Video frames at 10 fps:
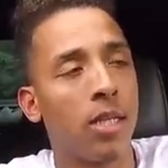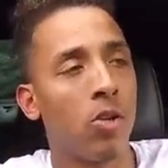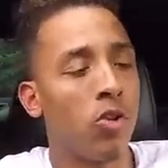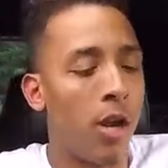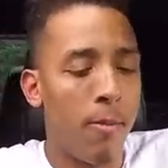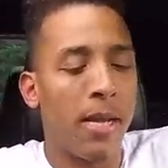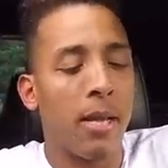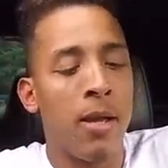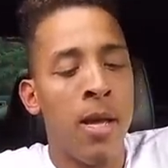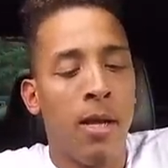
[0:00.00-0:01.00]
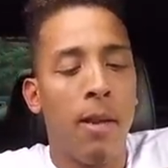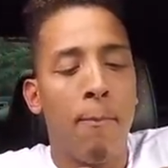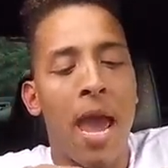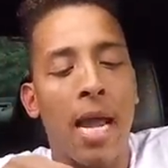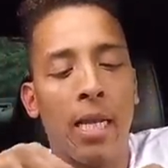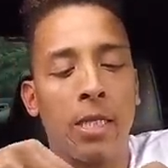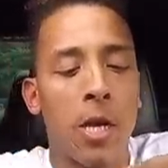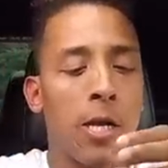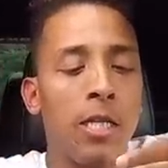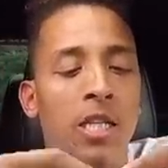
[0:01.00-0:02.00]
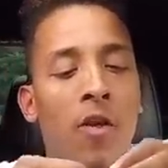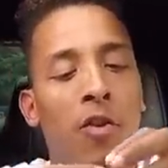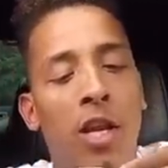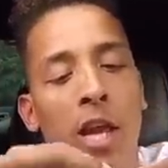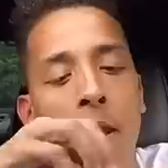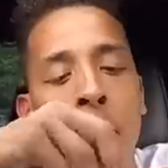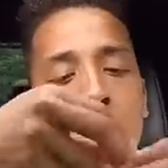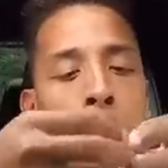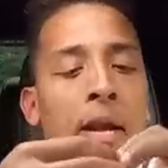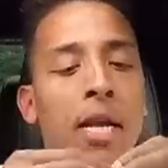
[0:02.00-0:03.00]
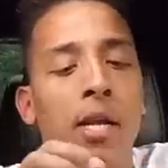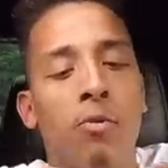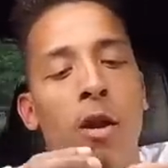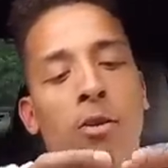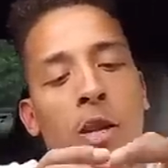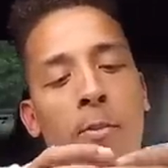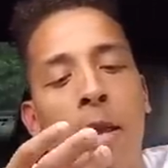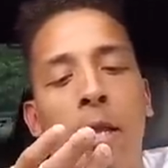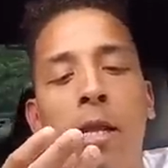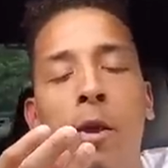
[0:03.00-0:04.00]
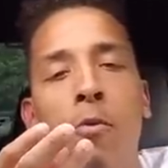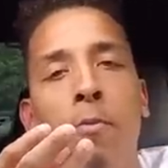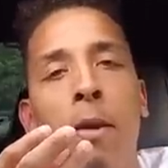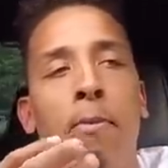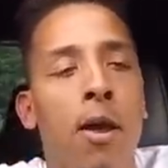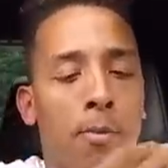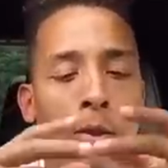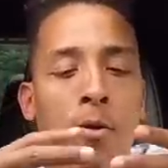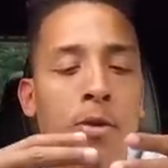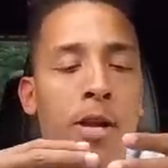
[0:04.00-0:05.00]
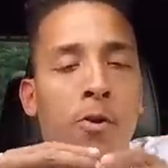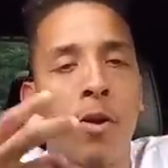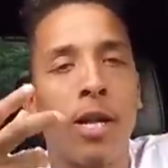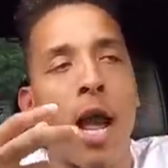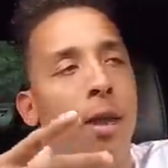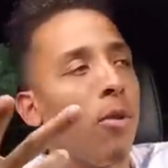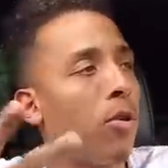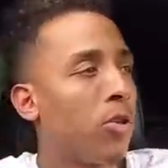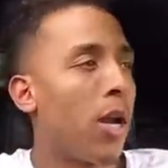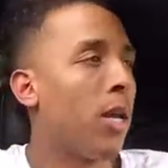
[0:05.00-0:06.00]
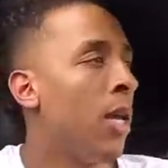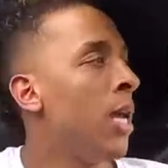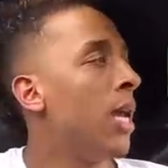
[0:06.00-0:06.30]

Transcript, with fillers: So trying to make the, the bag look chunky, stuffing it in, bending it around, trying to make it look like one big plump little nickel or dime. You know, trying to.